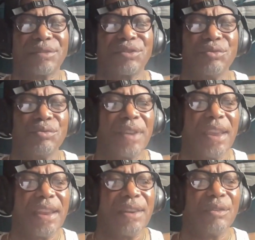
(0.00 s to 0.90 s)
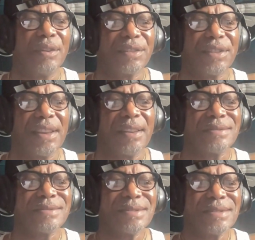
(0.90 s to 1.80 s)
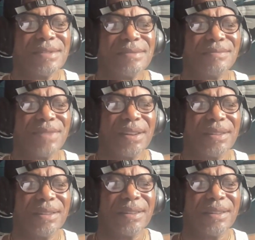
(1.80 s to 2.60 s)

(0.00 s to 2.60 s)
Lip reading: too keen on this here, but